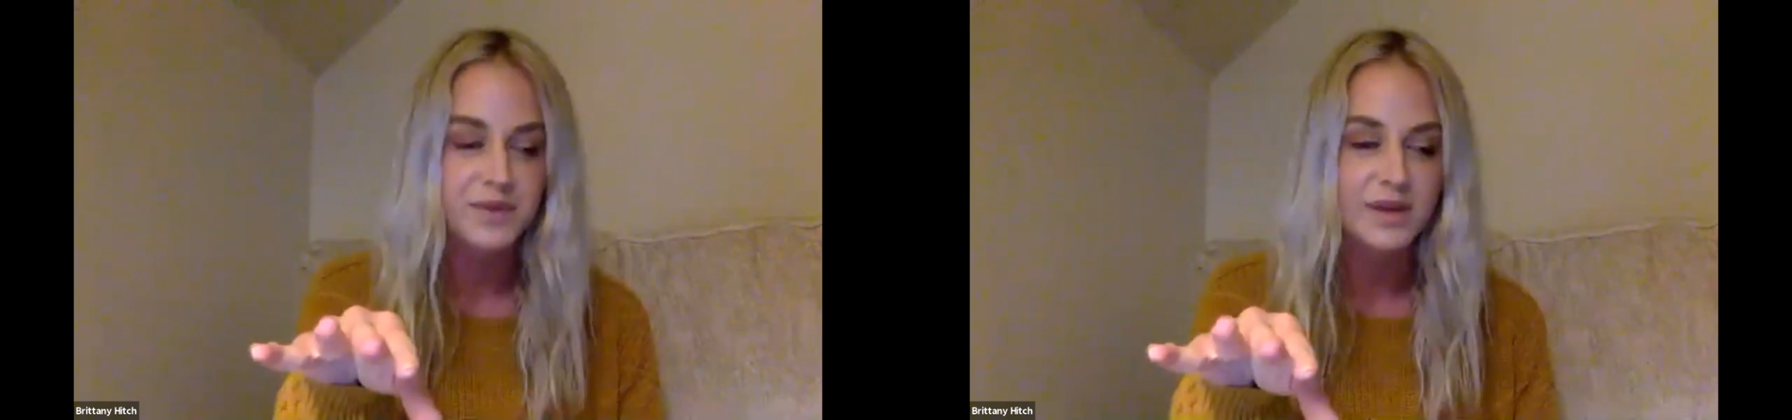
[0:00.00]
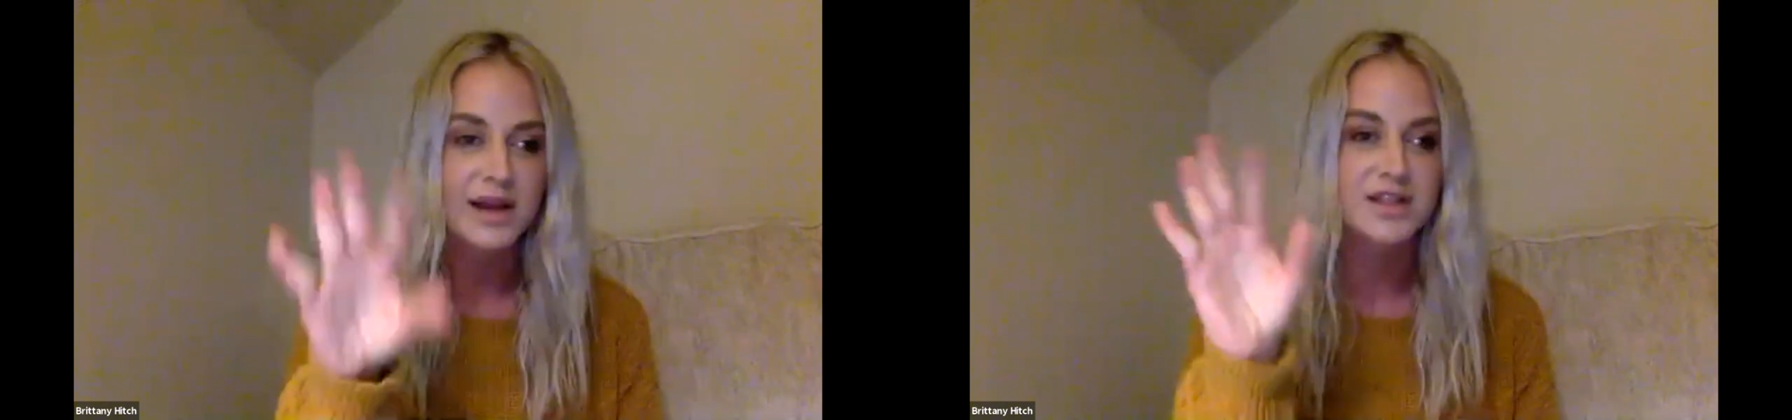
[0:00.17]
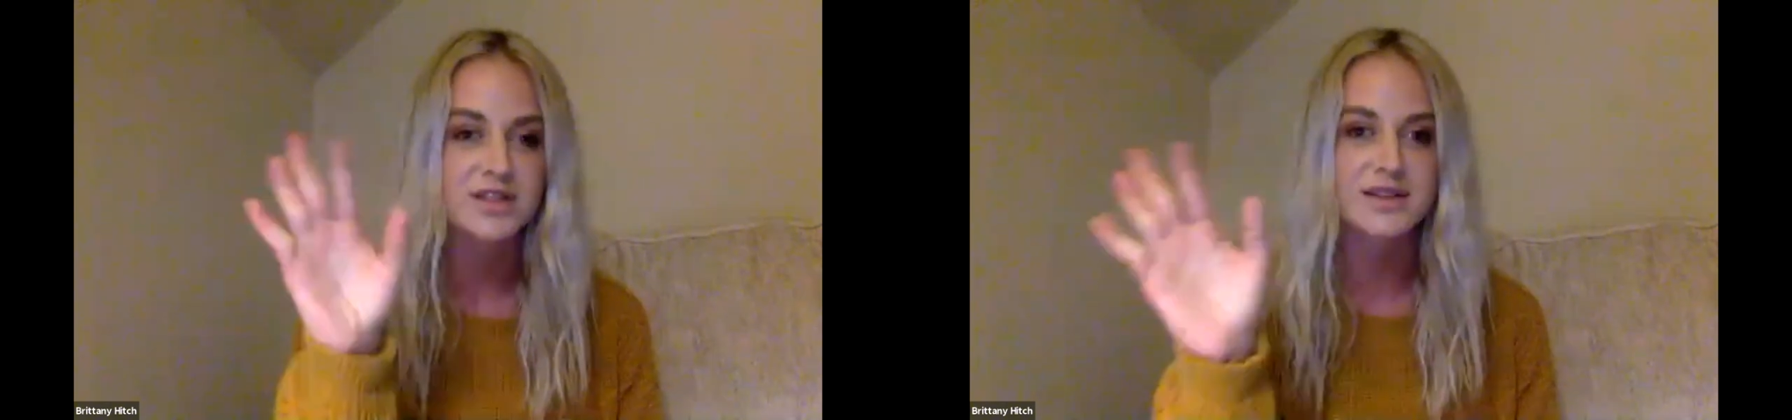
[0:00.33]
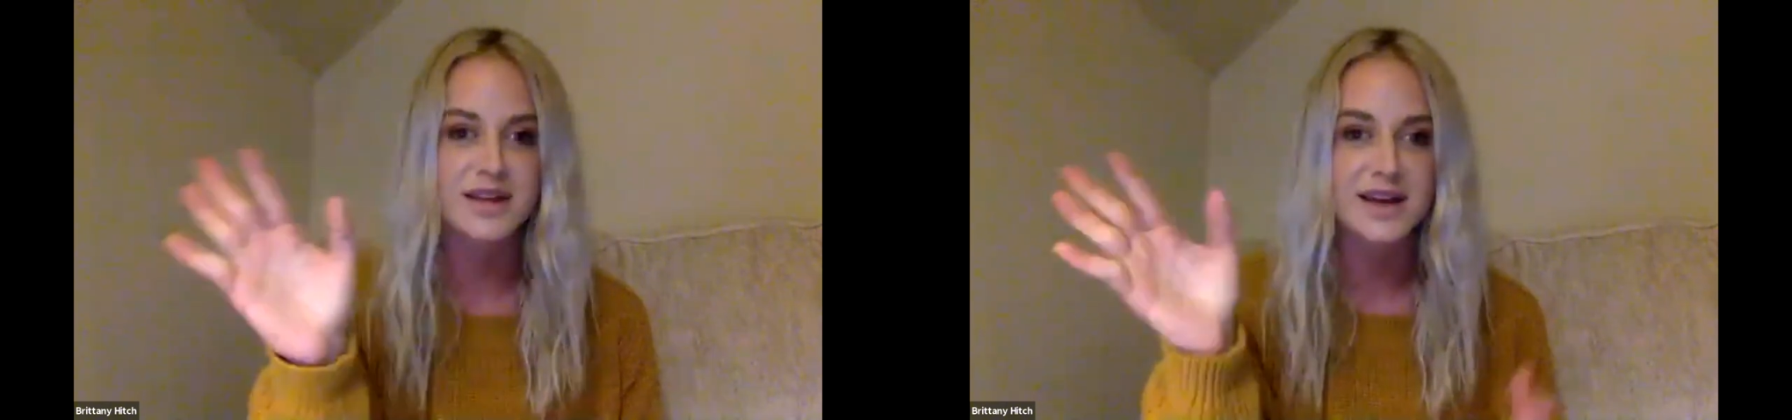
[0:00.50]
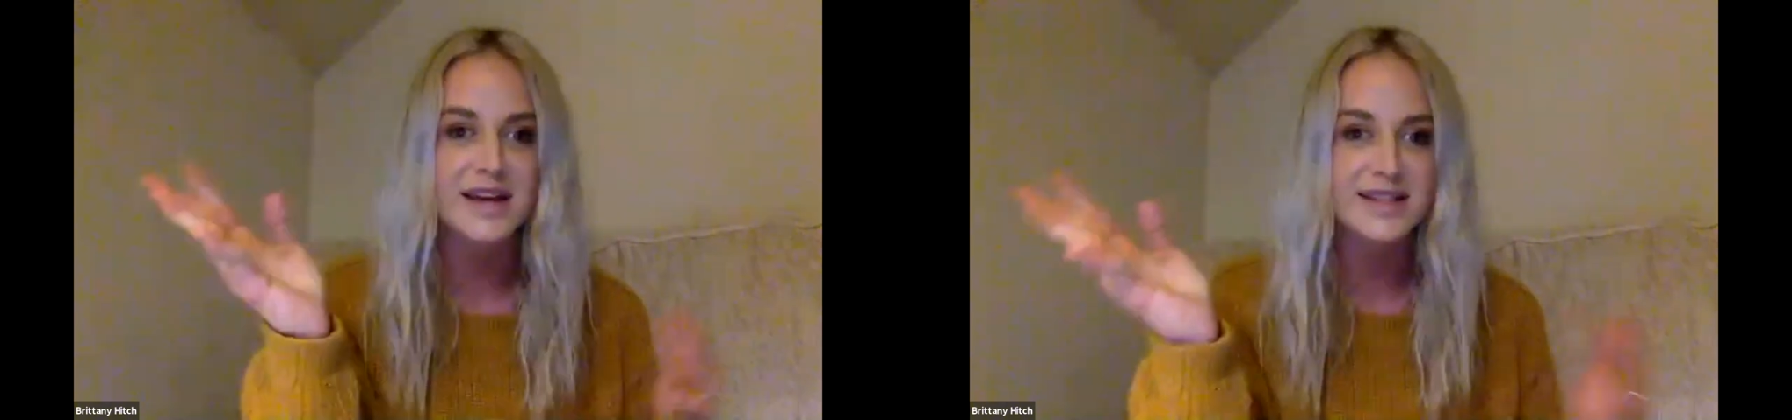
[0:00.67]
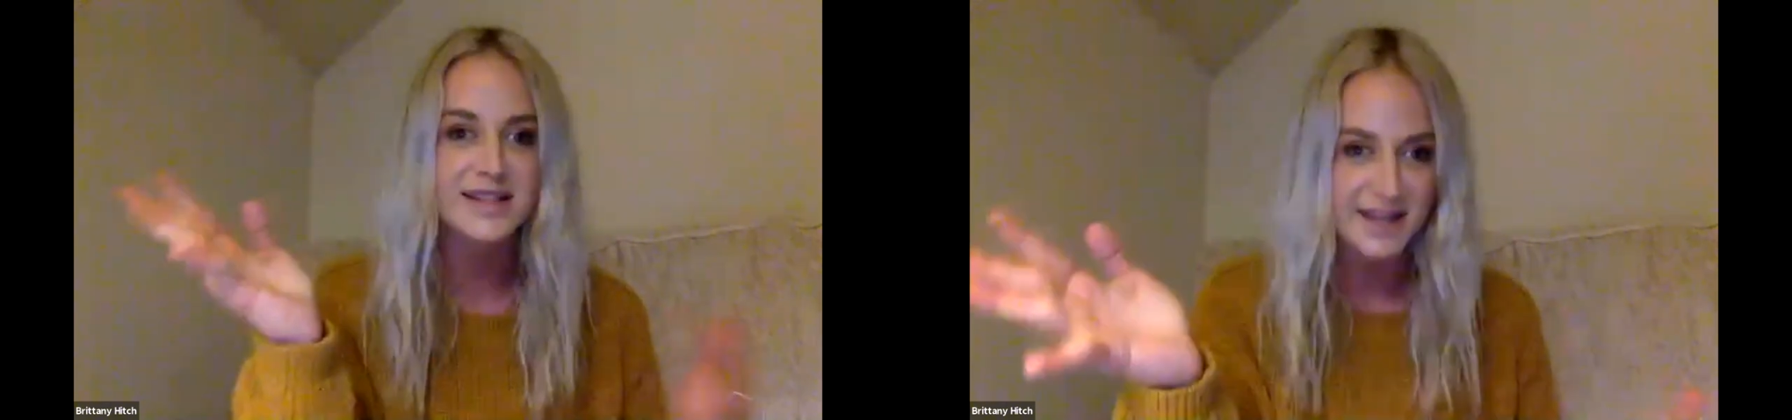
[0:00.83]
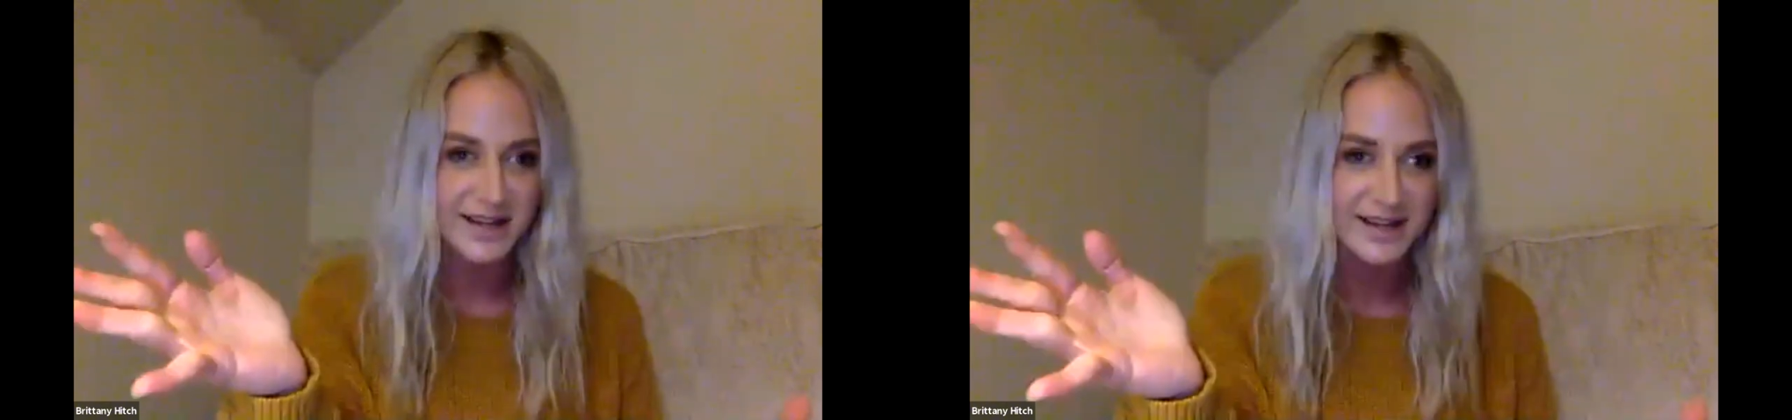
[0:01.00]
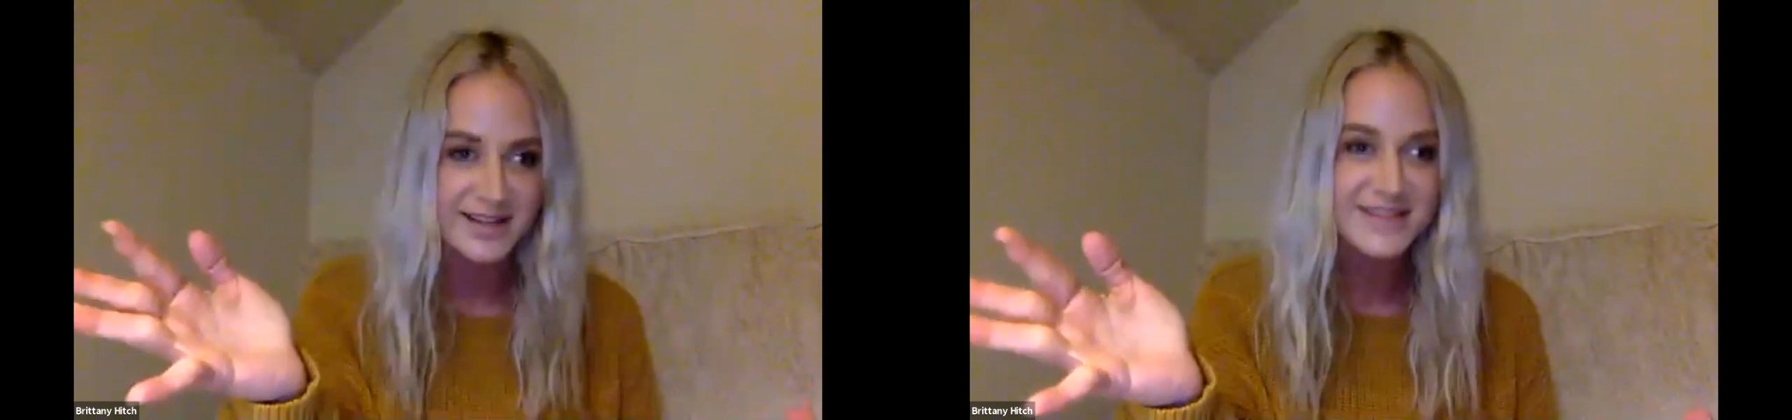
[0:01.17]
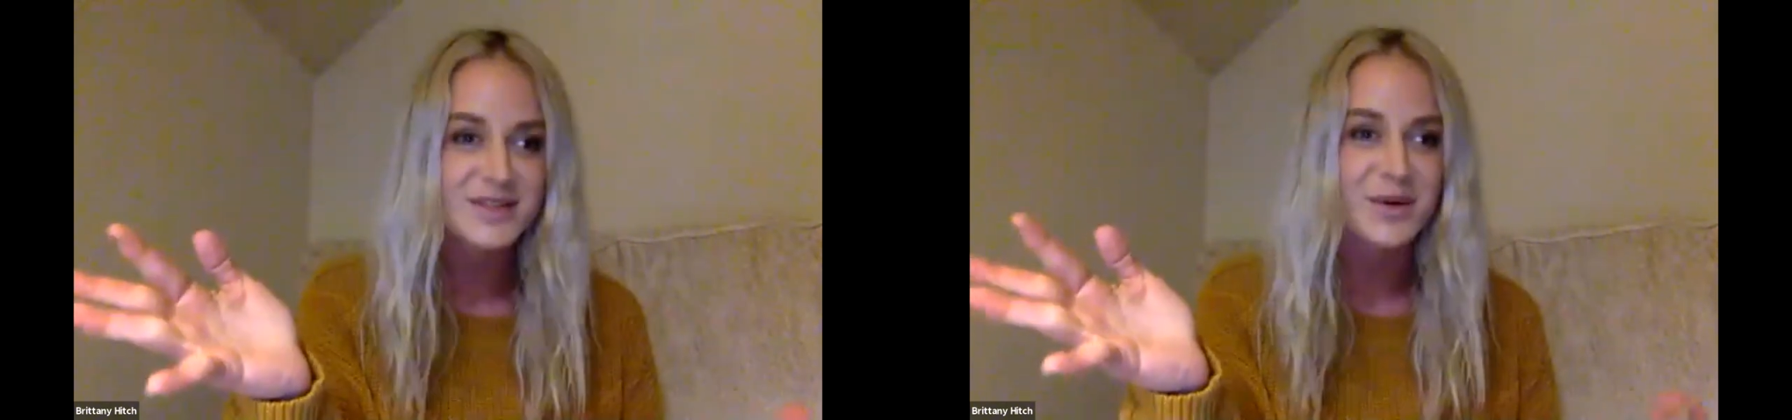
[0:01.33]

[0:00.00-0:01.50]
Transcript: because it's science.